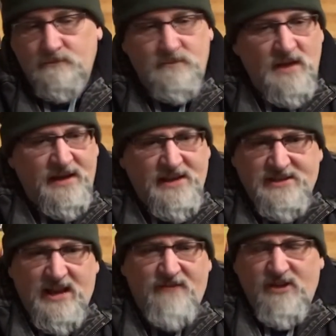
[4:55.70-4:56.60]
like I
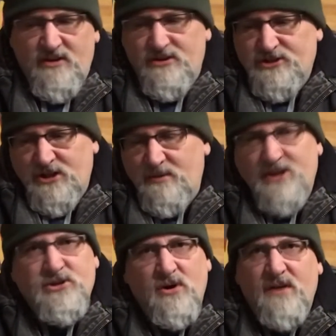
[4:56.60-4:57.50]
said, I figured there's only
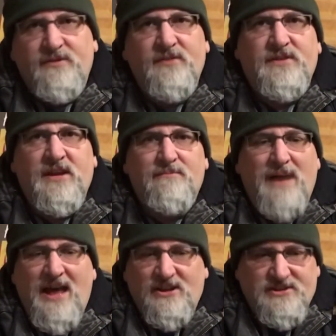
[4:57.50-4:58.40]
about 215
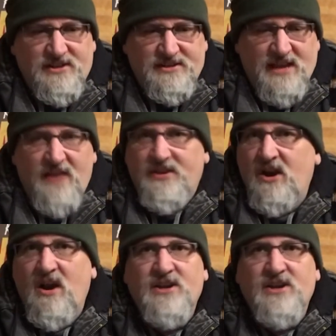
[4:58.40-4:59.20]
bottles of this out there.